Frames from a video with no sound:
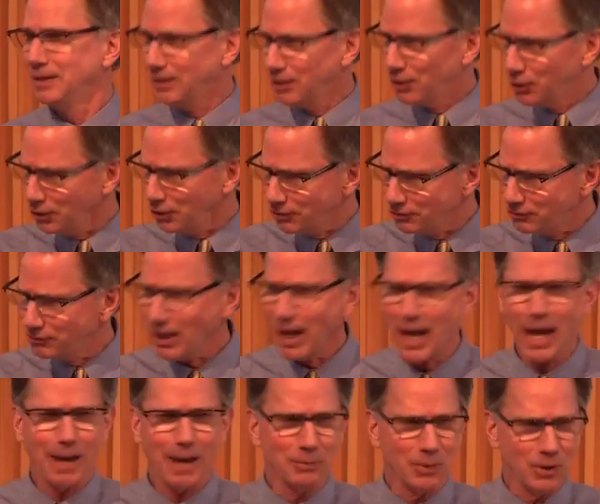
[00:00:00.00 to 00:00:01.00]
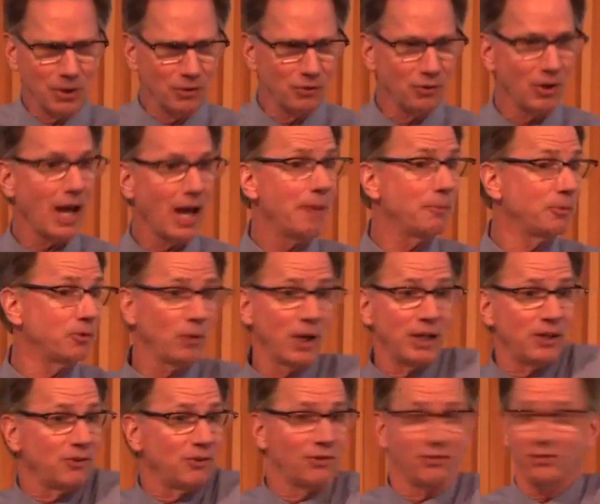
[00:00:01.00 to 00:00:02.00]
Good job, good job. So I
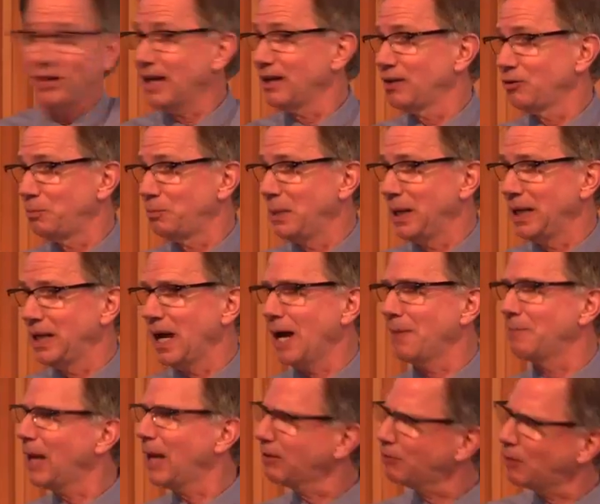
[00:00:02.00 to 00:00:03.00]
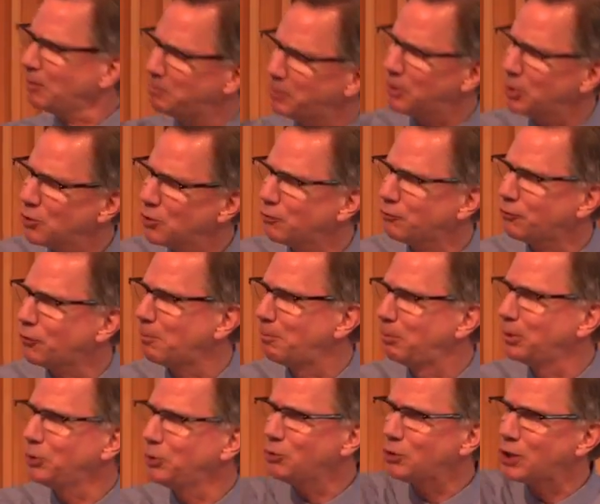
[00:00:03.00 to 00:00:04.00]
just decided to speak up. That's a beautiful
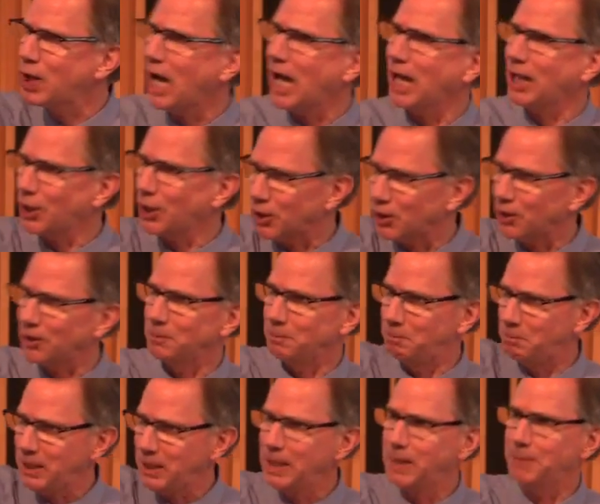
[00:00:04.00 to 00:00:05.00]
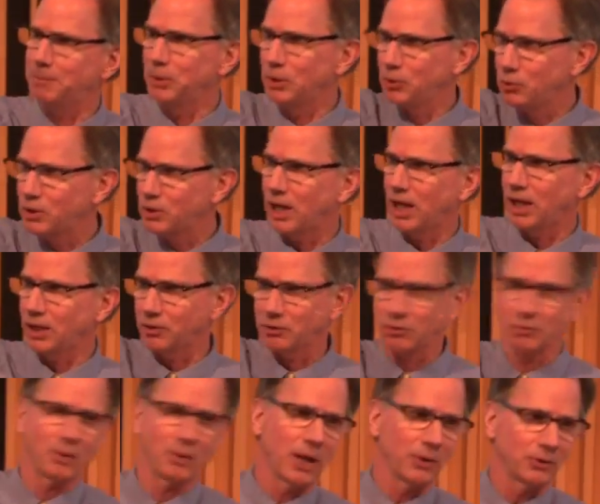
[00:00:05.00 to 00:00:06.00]
blue color, big blue color
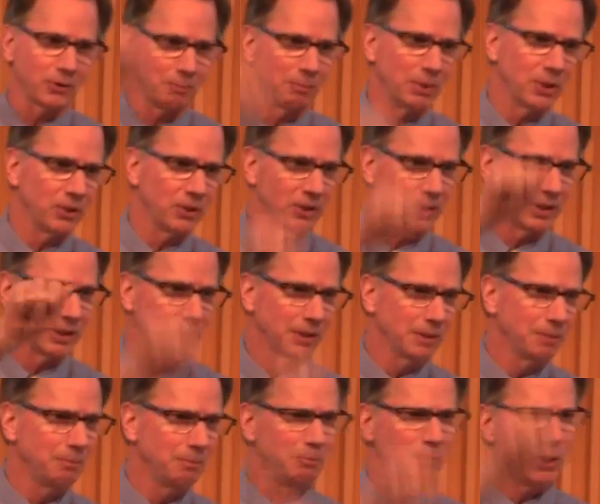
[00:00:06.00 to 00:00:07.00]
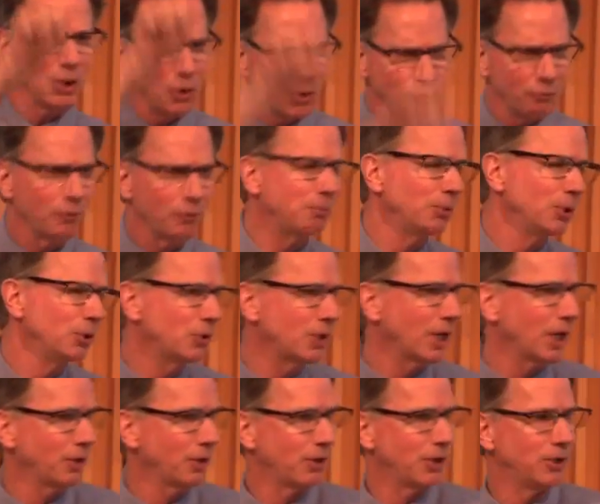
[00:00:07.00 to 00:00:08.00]
throughout the building. Beautiful blue
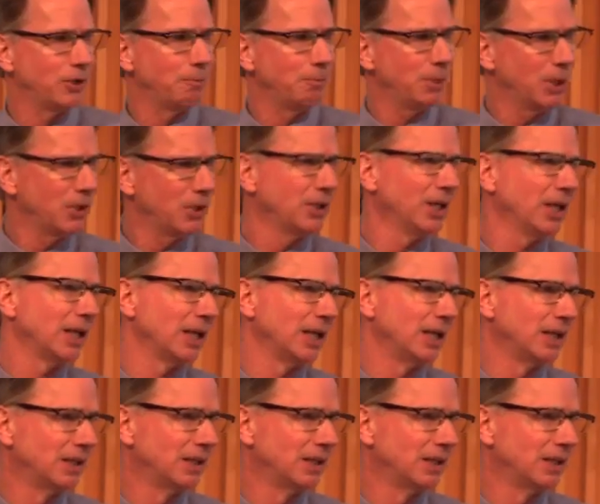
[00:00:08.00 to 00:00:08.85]
color on your building.